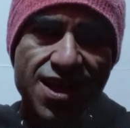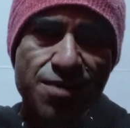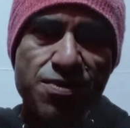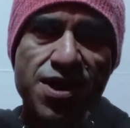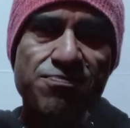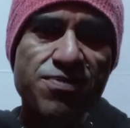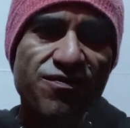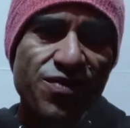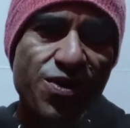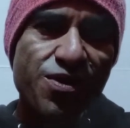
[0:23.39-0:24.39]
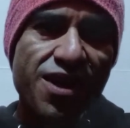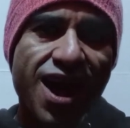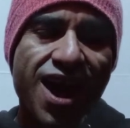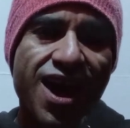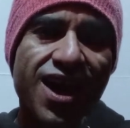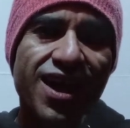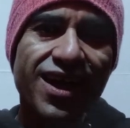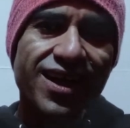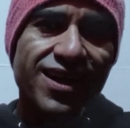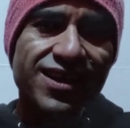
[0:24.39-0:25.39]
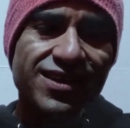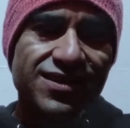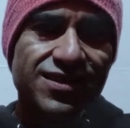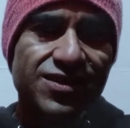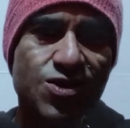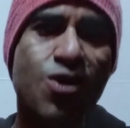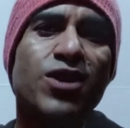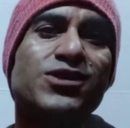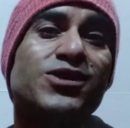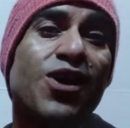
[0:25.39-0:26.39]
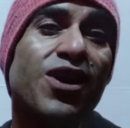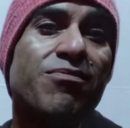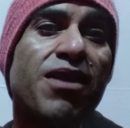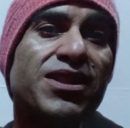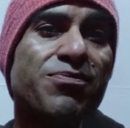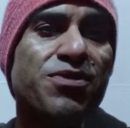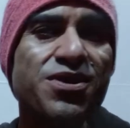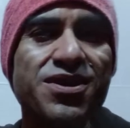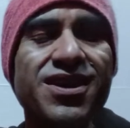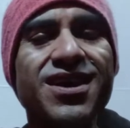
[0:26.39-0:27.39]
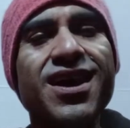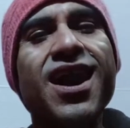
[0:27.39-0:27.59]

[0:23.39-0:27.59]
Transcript: But before I go on to talk about the book,